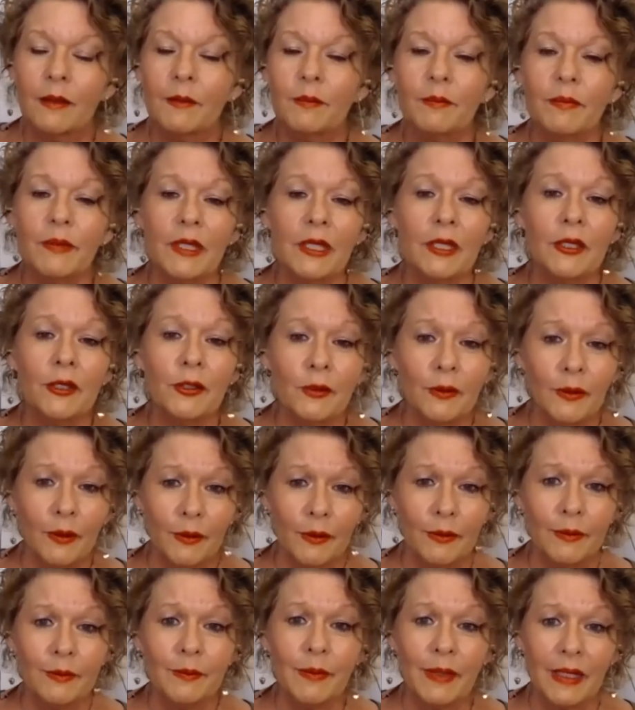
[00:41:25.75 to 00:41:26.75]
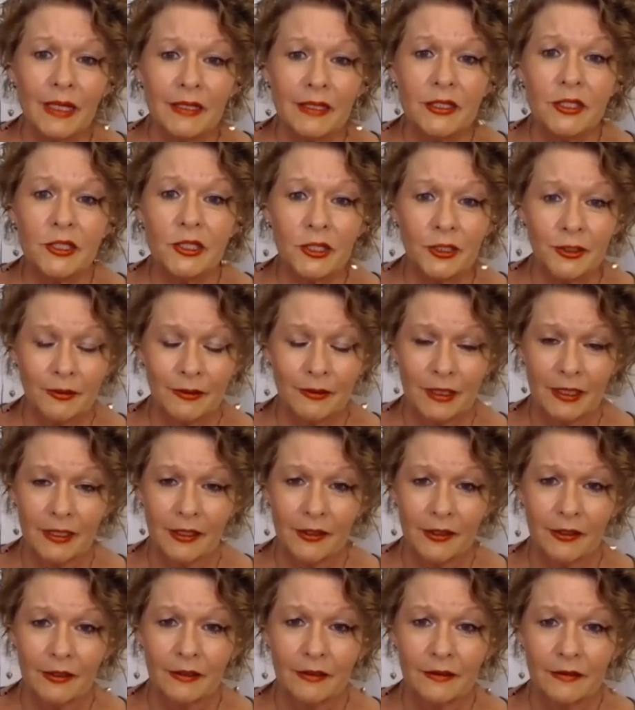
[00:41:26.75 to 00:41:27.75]
Be your own best
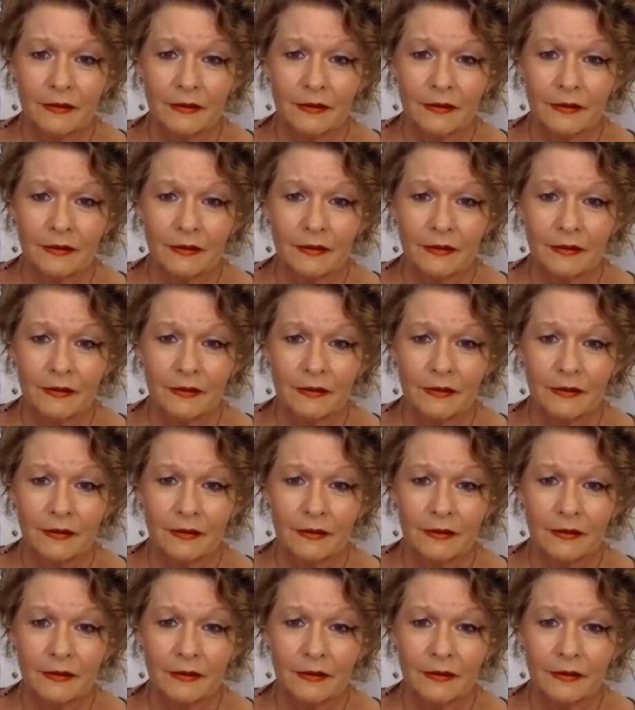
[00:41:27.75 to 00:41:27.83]
cheerleader.